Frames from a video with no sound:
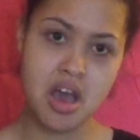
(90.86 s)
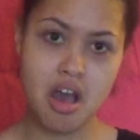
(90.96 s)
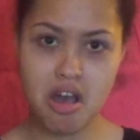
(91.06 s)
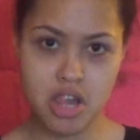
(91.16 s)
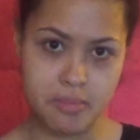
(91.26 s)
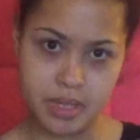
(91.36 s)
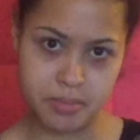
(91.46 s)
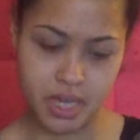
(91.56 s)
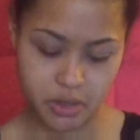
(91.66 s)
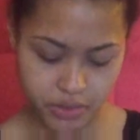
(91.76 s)
all up in
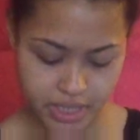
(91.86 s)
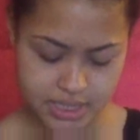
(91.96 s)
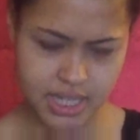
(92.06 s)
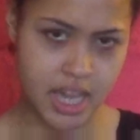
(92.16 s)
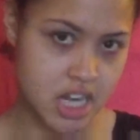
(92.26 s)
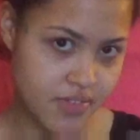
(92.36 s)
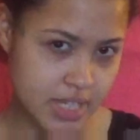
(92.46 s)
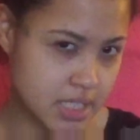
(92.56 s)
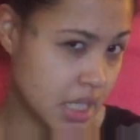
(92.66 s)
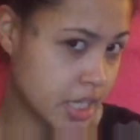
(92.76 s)
my crease, kind of
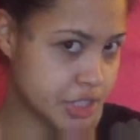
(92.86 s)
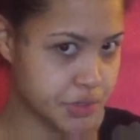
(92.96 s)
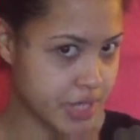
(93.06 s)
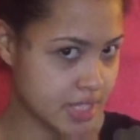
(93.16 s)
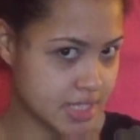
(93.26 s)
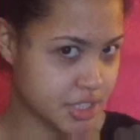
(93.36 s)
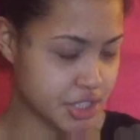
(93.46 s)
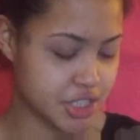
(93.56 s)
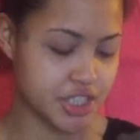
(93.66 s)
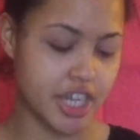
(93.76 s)
as a like
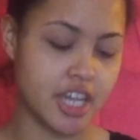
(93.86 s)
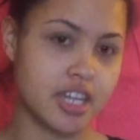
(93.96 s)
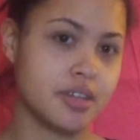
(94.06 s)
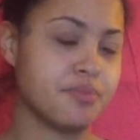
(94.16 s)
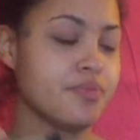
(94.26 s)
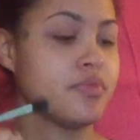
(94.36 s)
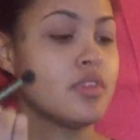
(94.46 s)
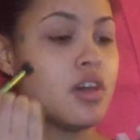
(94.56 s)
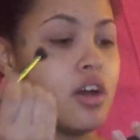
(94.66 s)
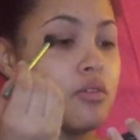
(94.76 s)
transition shade.
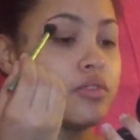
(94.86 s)
All